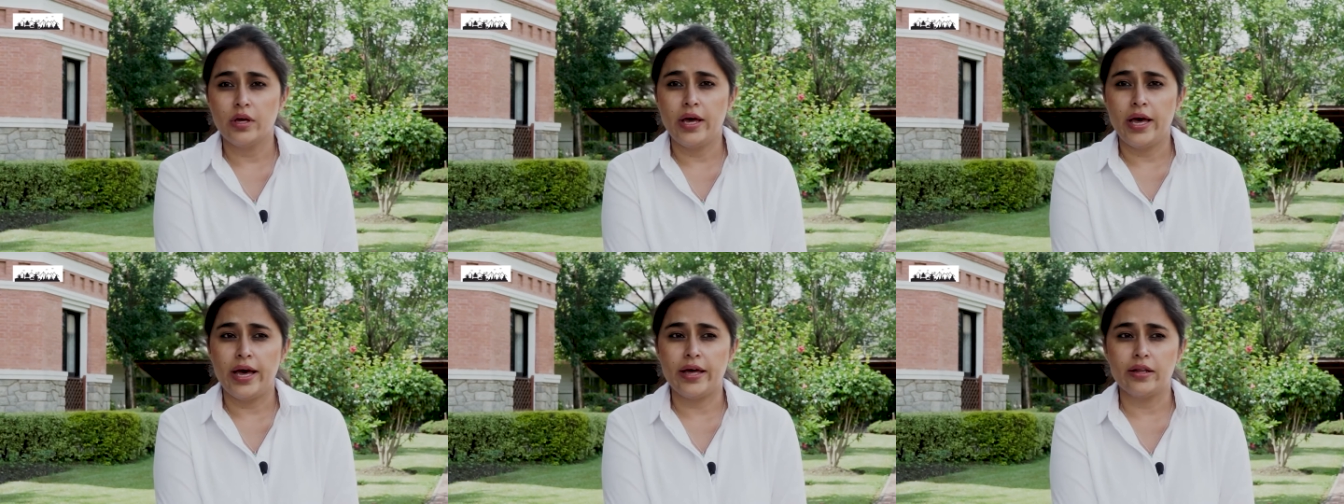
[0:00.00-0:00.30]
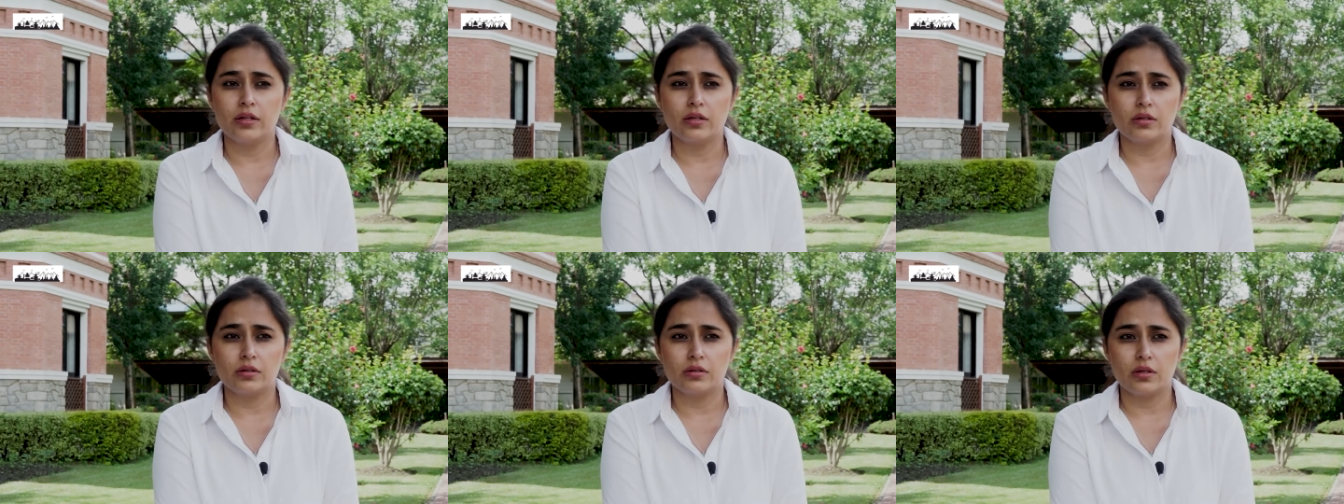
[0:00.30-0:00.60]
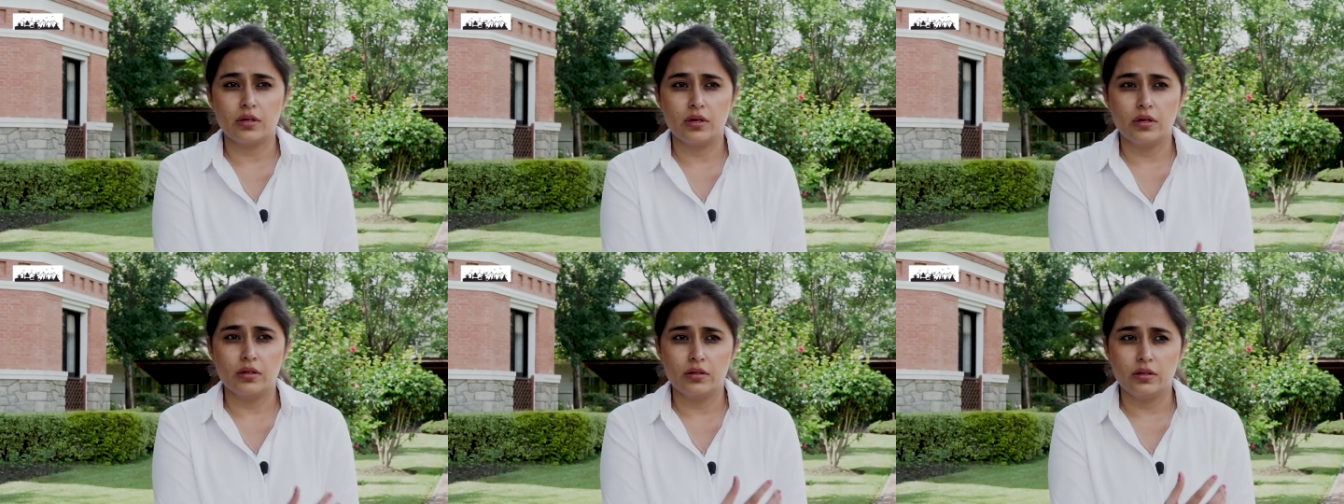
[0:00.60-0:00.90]
and
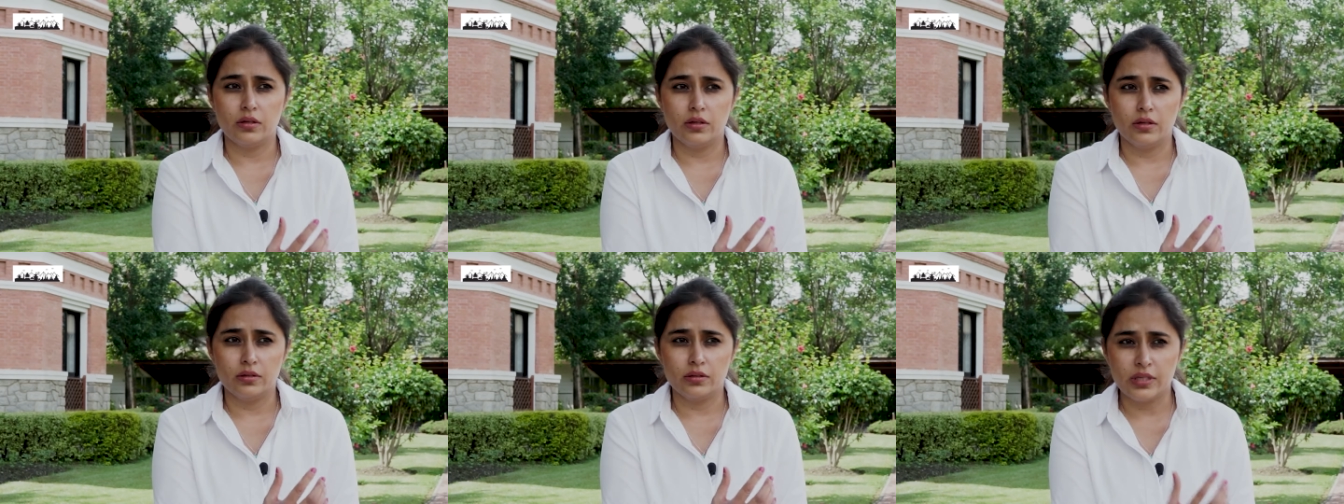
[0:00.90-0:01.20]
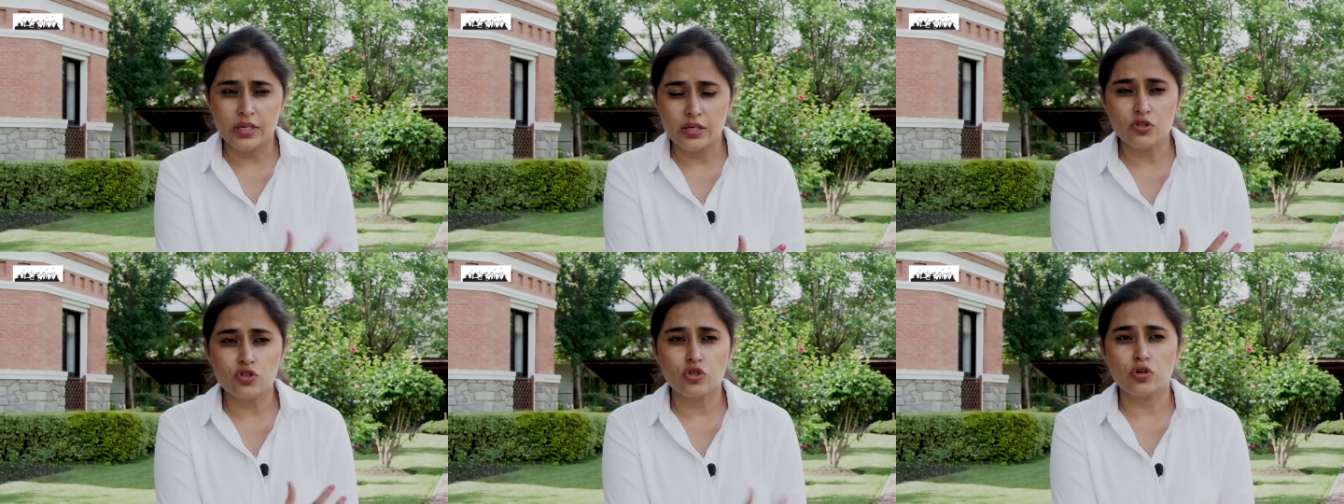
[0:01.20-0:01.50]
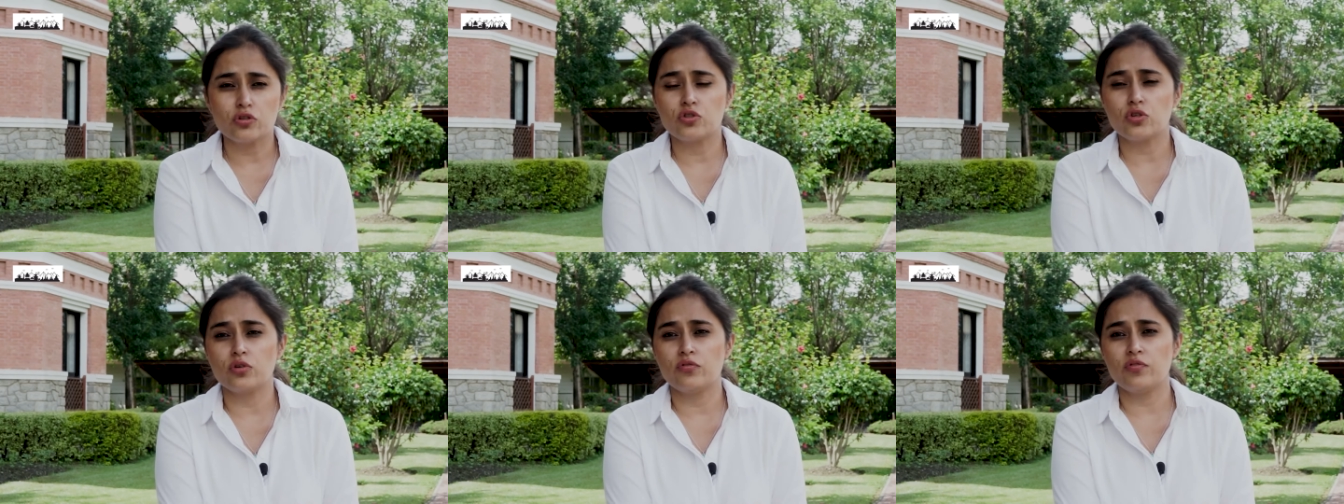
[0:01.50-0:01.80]
these
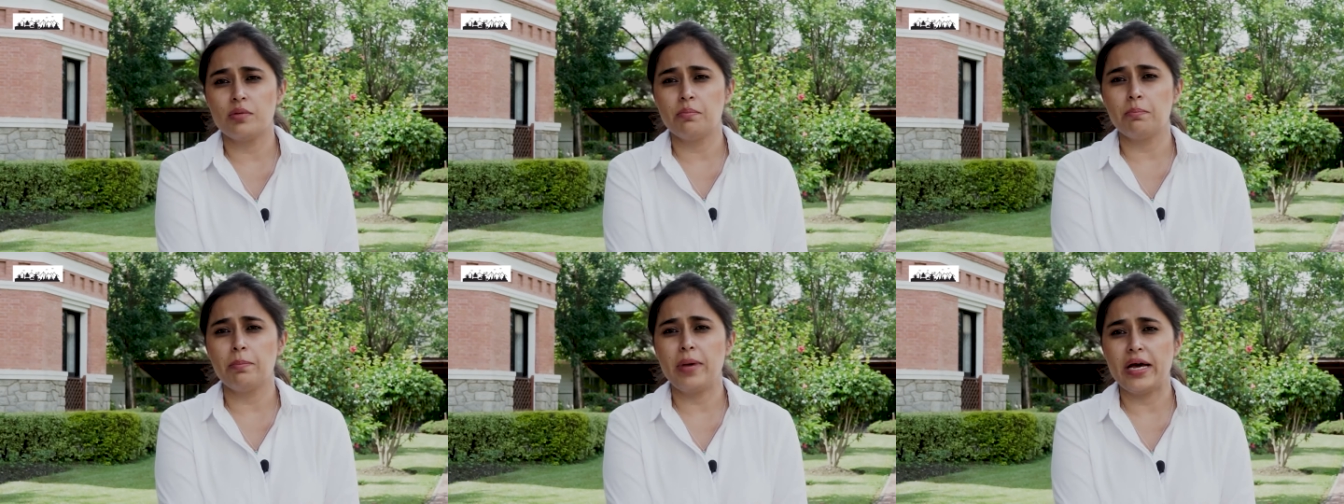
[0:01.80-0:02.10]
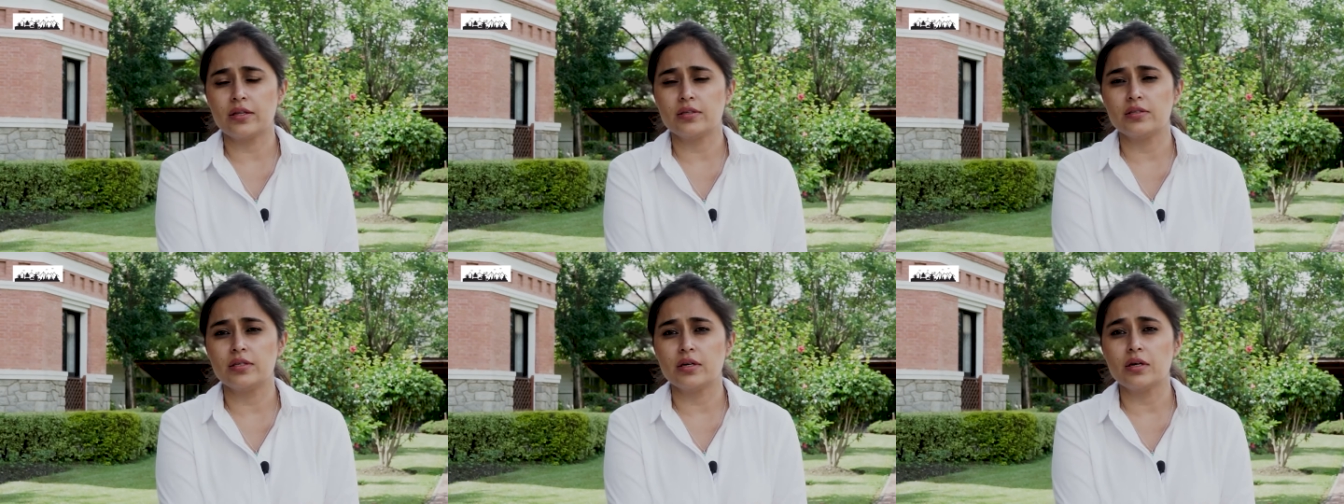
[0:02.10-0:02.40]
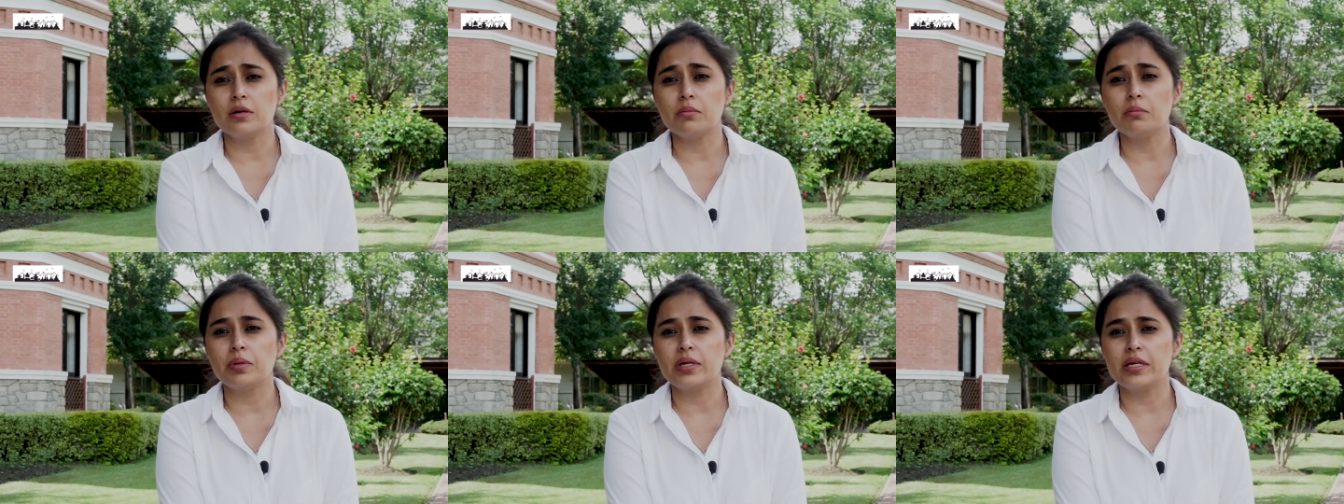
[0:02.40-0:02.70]
sorts of impacts are
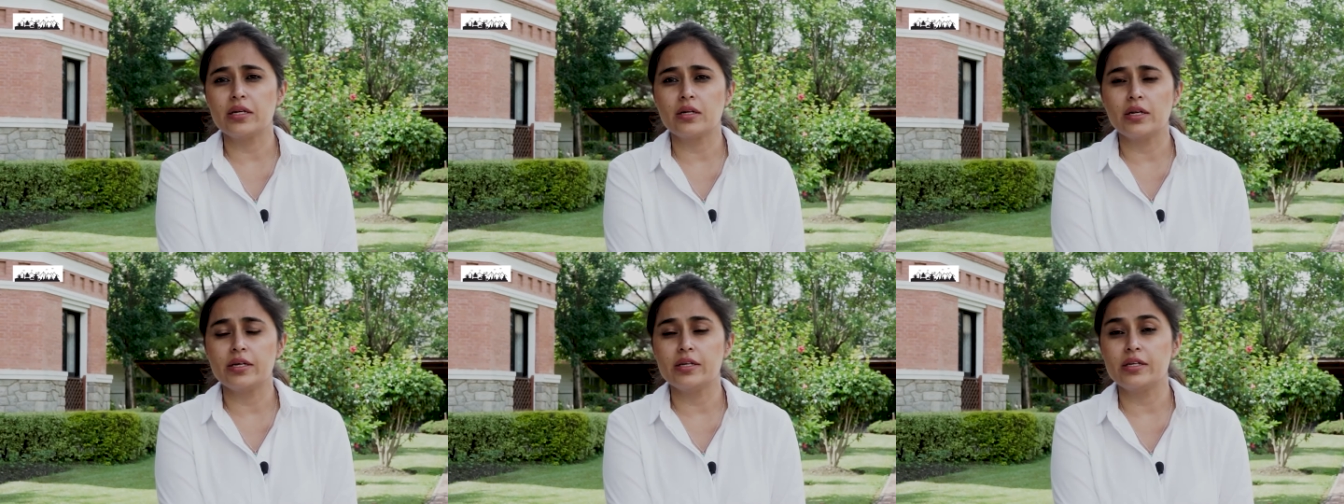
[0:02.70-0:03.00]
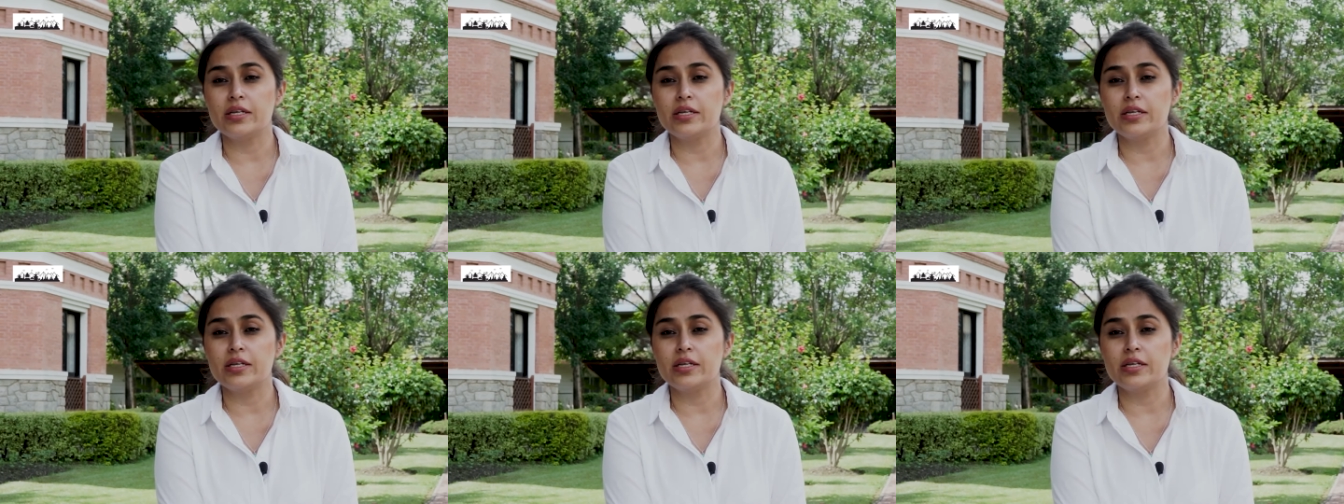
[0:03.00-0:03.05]
completely